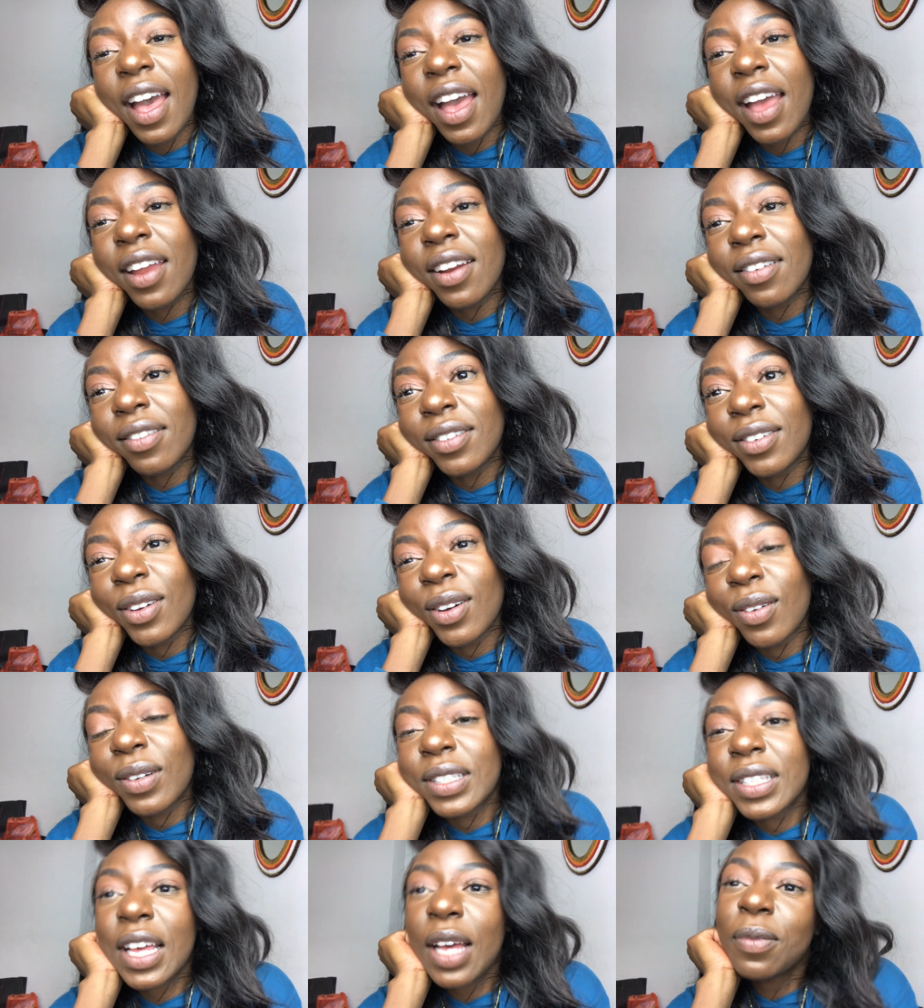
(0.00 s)
I don't
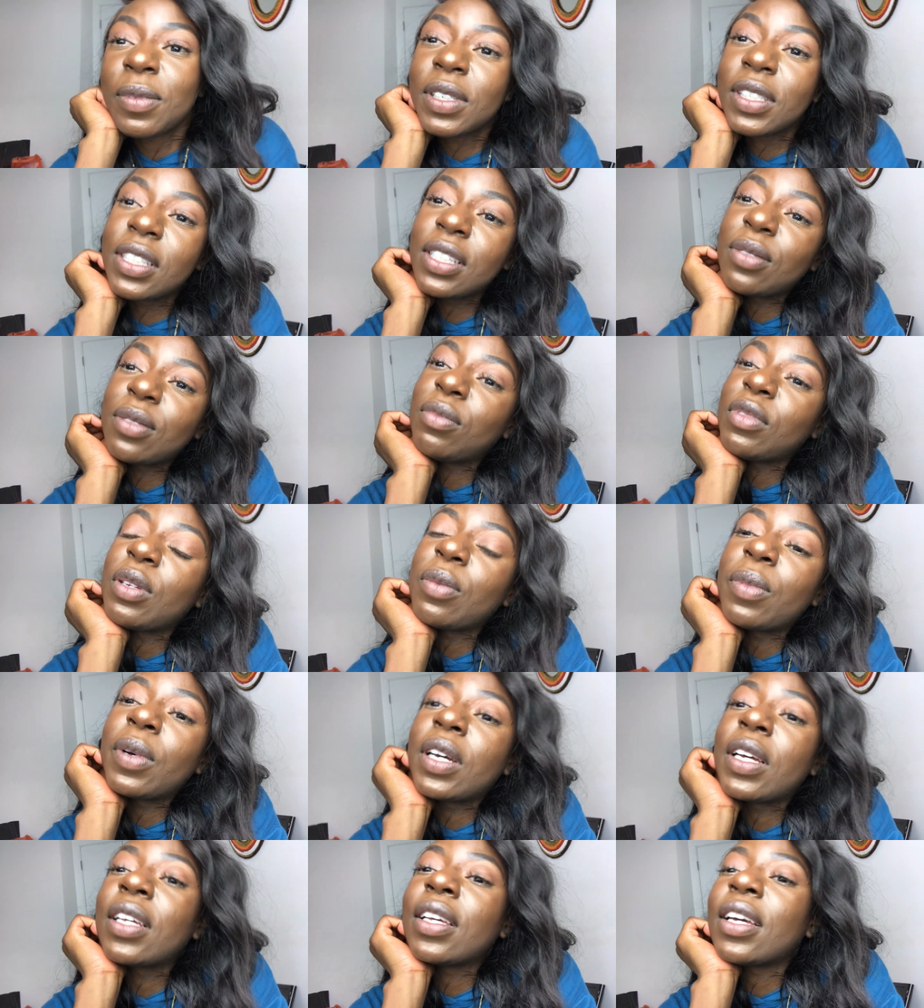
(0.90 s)
know what's happening to me,
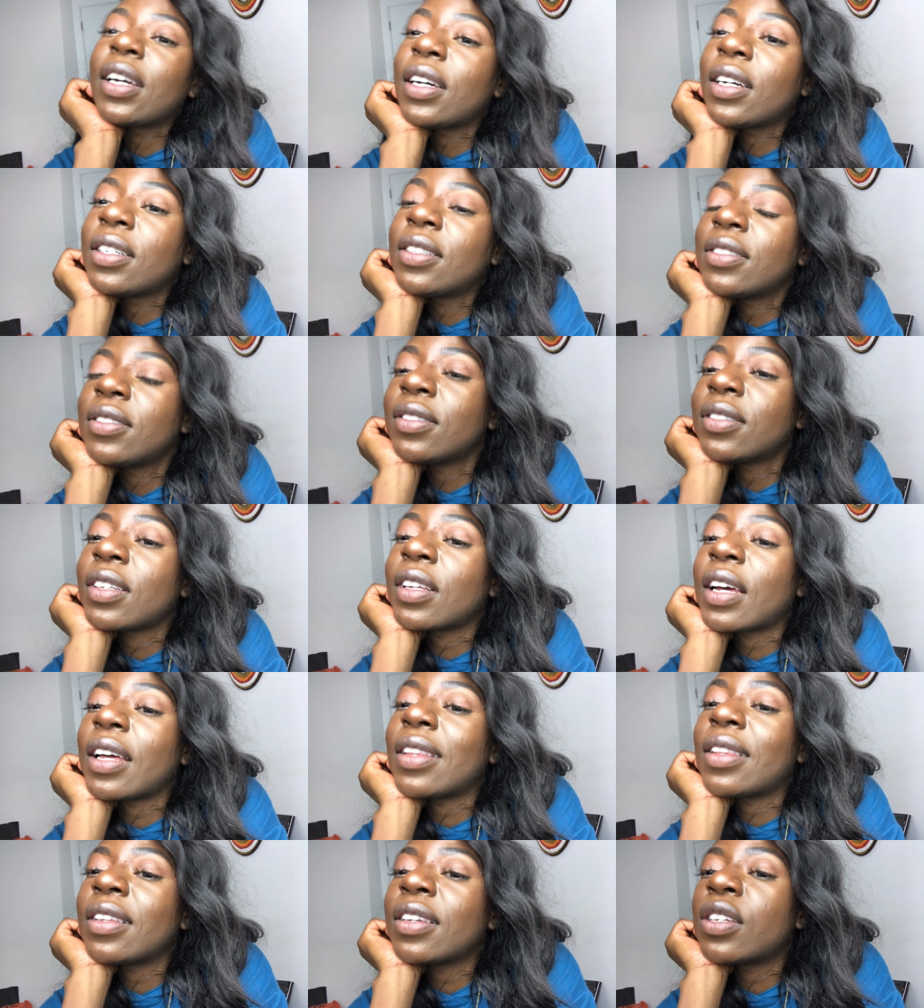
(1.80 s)
but yeah,
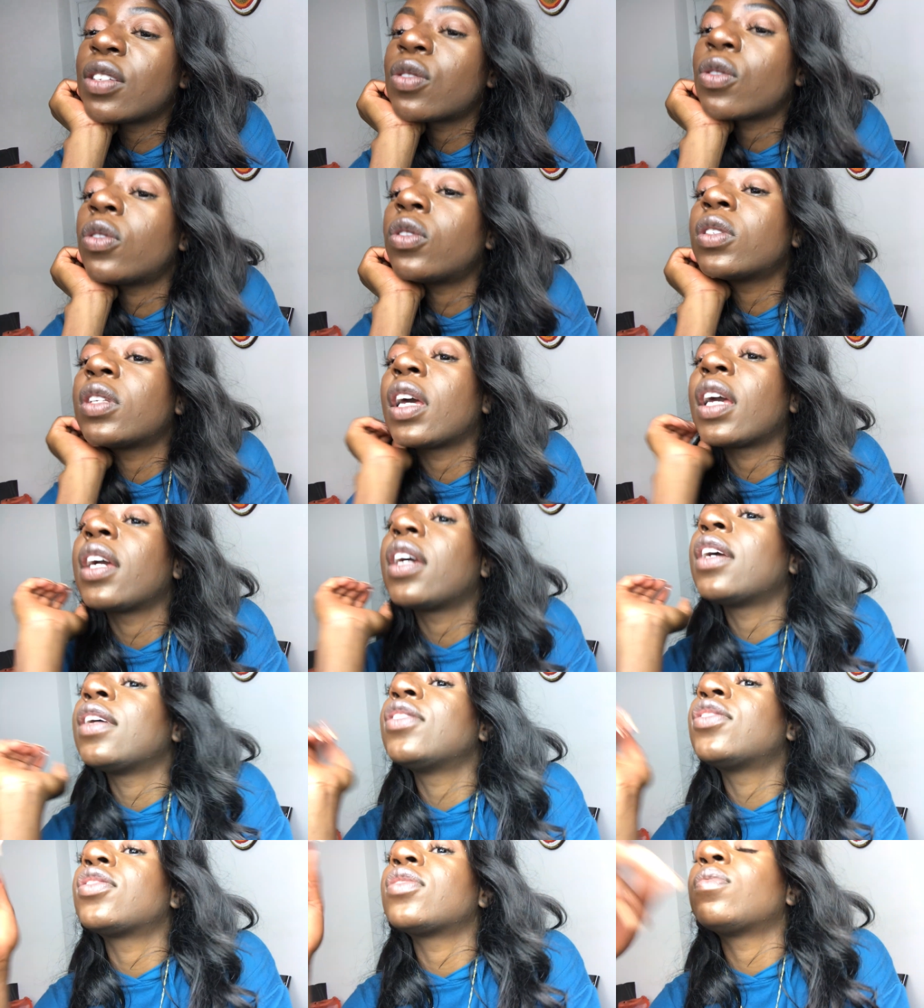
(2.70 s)
I think it's old
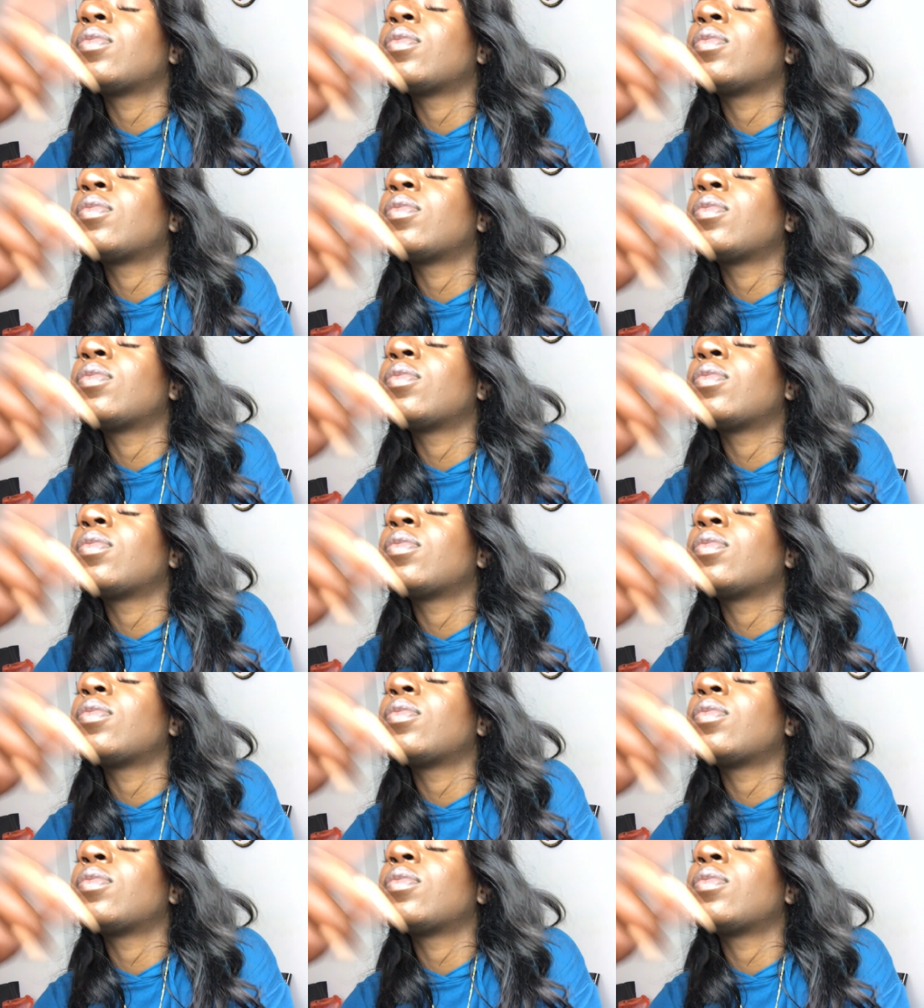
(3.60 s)
age.